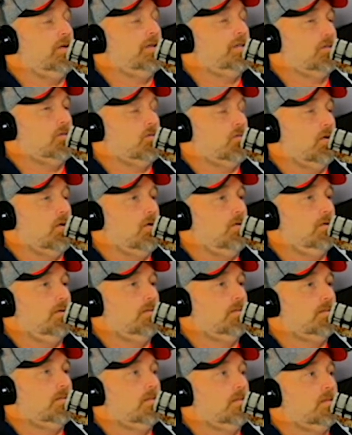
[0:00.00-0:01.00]
wins the role
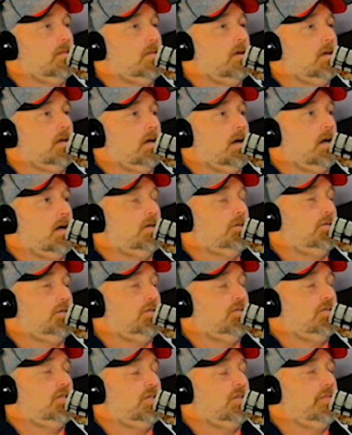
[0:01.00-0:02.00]

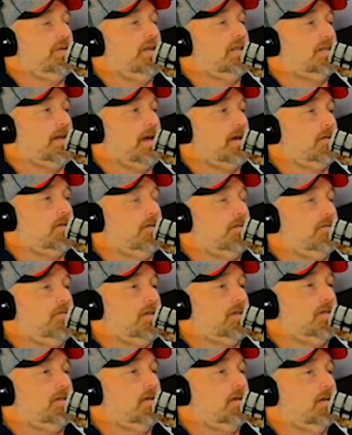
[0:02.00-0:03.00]
chooses to be attacker or
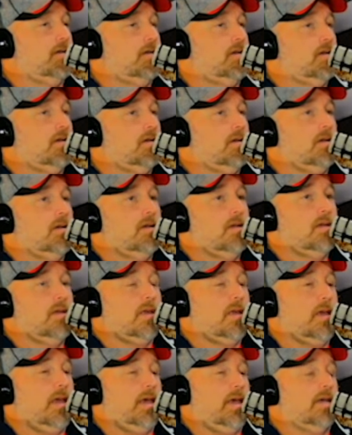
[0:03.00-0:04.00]
defender,
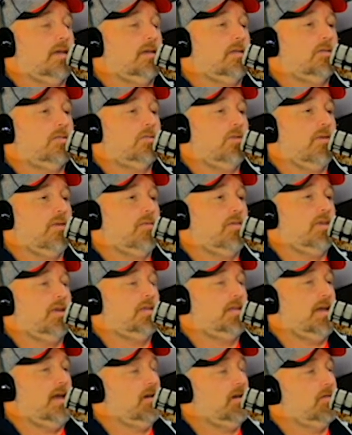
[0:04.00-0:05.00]
and whoever the
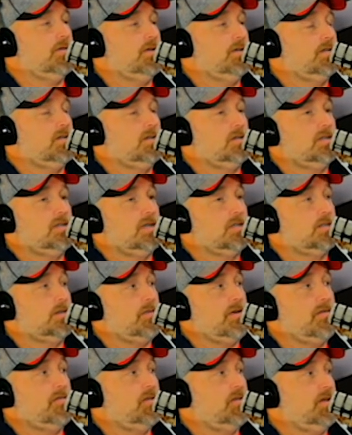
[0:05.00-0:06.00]
attacker is sets
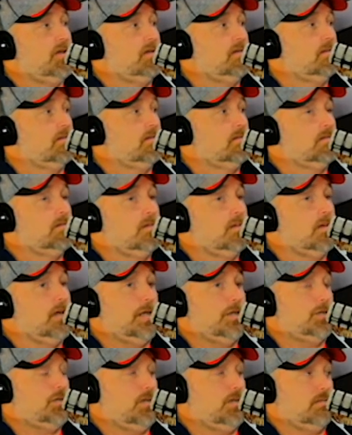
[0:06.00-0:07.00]
up everything
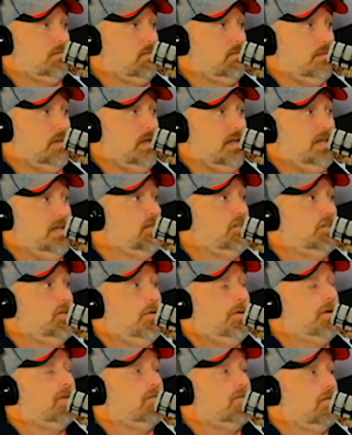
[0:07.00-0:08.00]
and just is
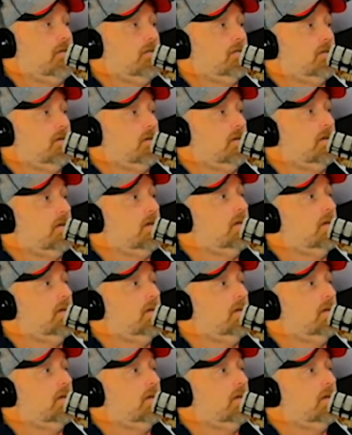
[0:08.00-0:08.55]
going first.